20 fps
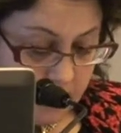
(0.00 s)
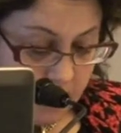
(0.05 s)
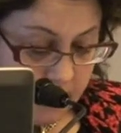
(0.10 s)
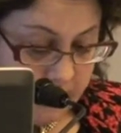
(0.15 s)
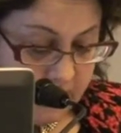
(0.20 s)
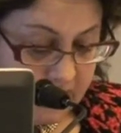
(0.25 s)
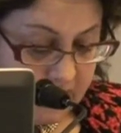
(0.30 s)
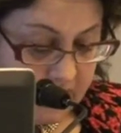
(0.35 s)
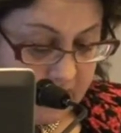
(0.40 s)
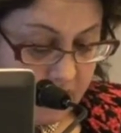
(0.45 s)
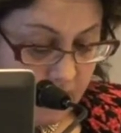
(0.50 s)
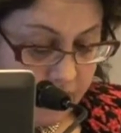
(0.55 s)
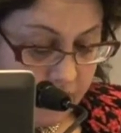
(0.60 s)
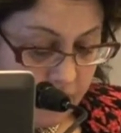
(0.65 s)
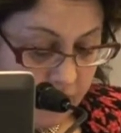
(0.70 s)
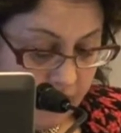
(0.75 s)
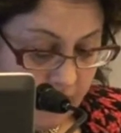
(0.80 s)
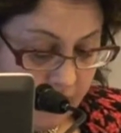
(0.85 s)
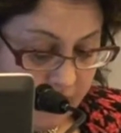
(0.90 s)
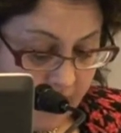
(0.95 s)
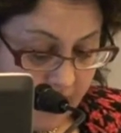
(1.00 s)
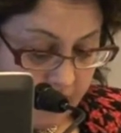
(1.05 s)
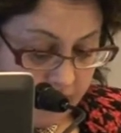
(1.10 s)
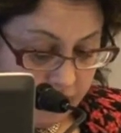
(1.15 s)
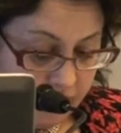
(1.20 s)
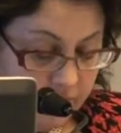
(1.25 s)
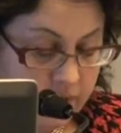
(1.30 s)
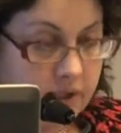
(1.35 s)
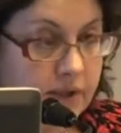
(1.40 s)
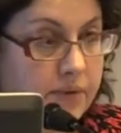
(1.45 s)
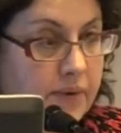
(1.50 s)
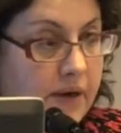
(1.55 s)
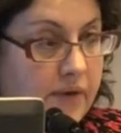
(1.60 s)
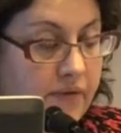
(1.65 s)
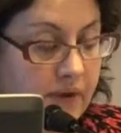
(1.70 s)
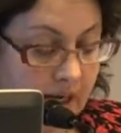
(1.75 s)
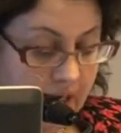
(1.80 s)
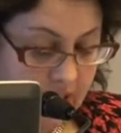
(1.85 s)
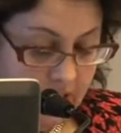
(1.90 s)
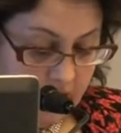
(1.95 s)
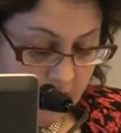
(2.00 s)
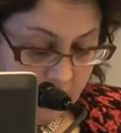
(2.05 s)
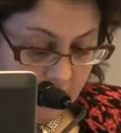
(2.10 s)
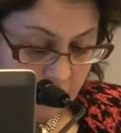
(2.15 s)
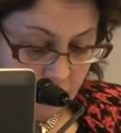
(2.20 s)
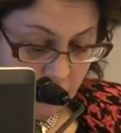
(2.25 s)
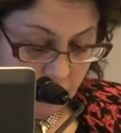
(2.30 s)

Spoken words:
This is the 30th anniversary of the Canadian